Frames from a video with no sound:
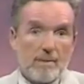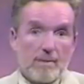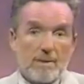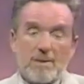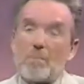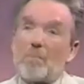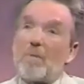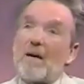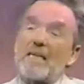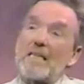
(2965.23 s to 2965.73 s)

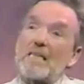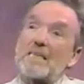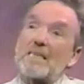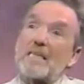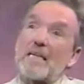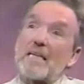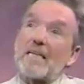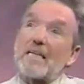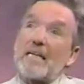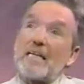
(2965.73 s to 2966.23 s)
Somebody
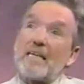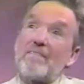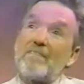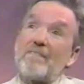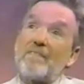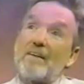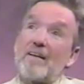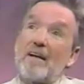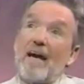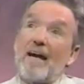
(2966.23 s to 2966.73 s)
said,
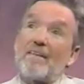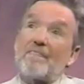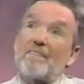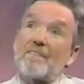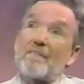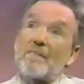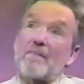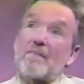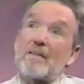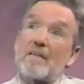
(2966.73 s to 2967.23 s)
even
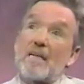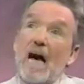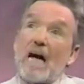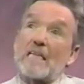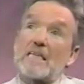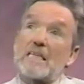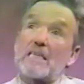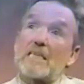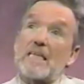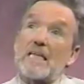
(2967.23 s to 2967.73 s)
after
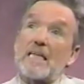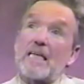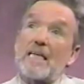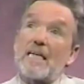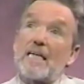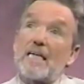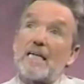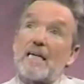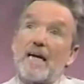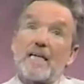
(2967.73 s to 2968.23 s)

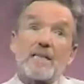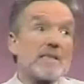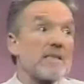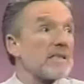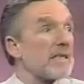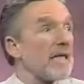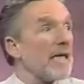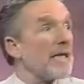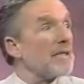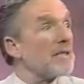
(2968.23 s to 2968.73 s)
Dante and
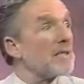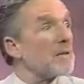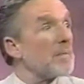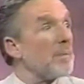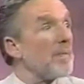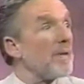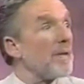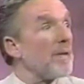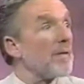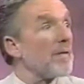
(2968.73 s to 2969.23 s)

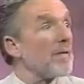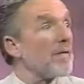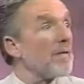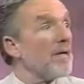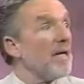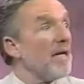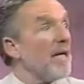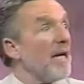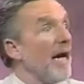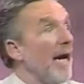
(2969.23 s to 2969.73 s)

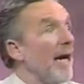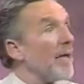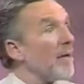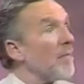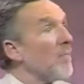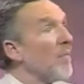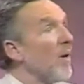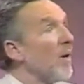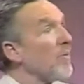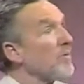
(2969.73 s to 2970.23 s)
Shakespeare
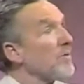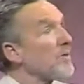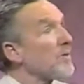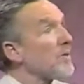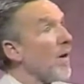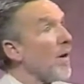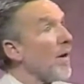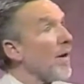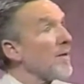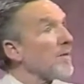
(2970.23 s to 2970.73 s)
and
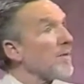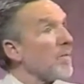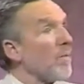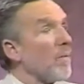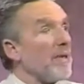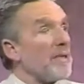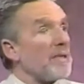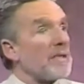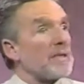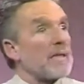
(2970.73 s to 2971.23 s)
Mozart,
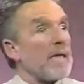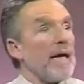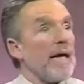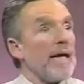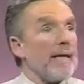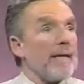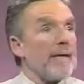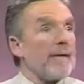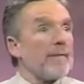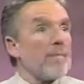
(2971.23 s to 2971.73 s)
we
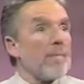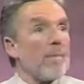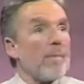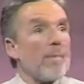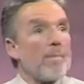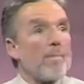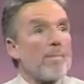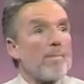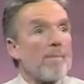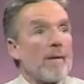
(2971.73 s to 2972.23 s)
say,
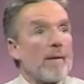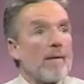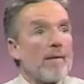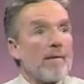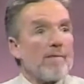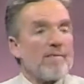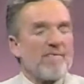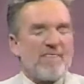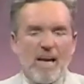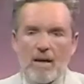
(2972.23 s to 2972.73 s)

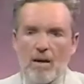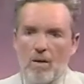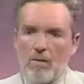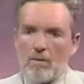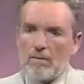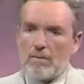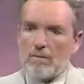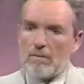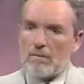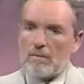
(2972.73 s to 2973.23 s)
is that all?